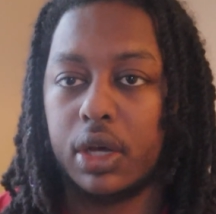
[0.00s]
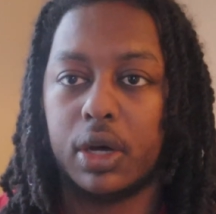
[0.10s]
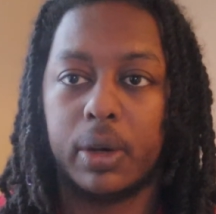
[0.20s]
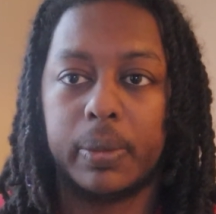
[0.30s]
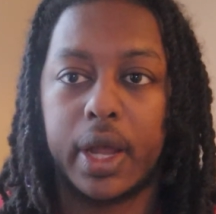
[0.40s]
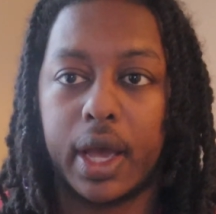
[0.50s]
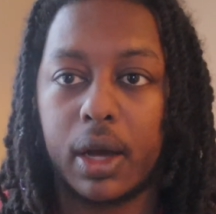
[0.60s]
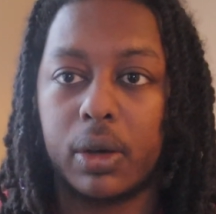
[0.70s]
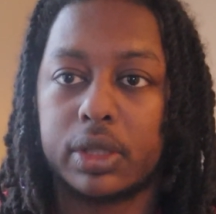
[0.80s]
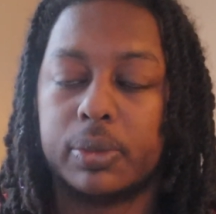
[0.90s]

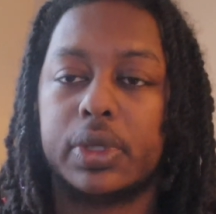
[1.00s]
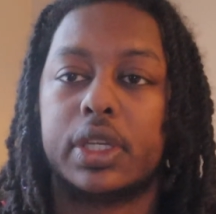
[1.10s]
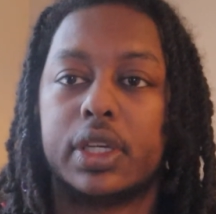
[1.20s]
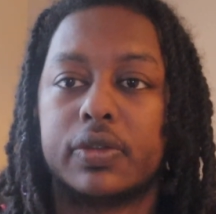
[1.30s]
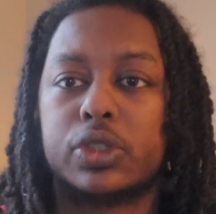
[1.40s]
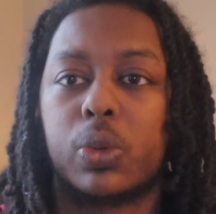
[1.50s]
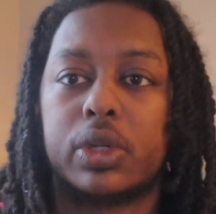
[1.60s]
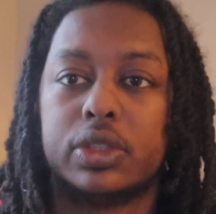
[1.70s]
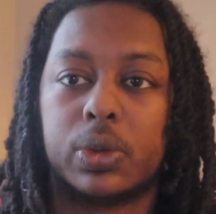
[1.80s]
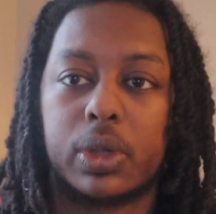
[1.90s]
now at the beginning of
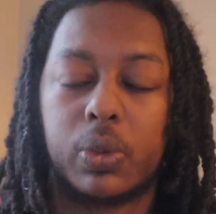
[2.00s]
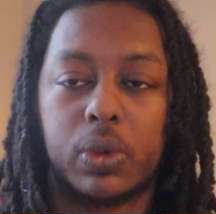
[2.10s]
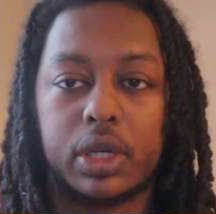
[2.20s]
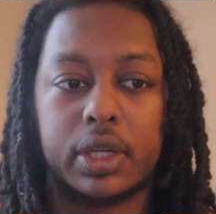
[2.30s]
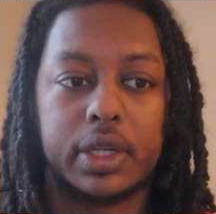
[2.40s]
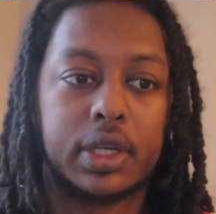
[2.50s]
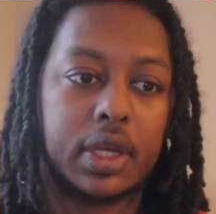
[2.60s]
2021.